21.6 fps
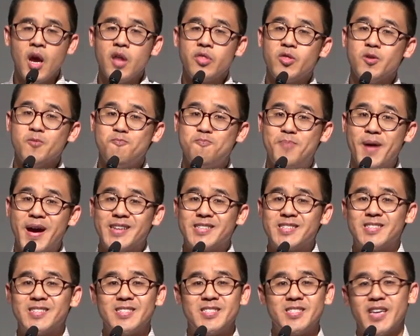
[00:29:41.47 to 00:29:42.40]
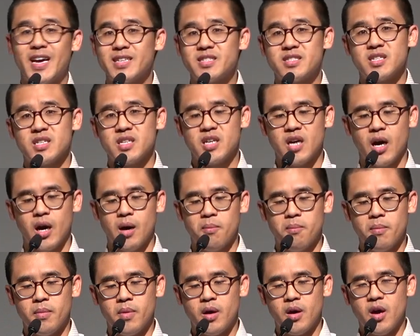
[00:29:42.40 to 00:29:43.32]
The best is yet to
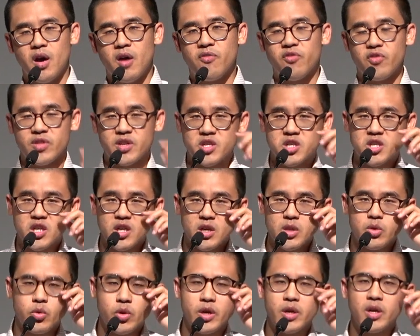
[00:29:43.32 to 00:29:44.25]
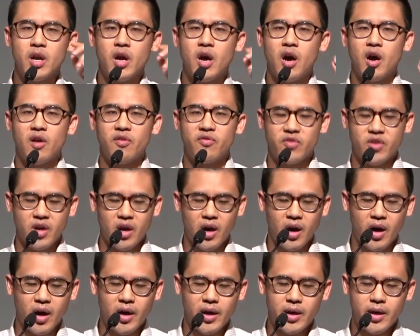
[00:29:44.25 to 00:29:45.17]
come for the children of
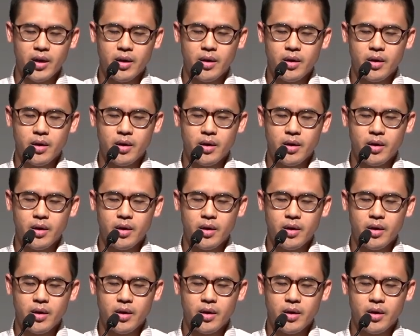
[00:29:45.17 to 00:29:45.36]
God.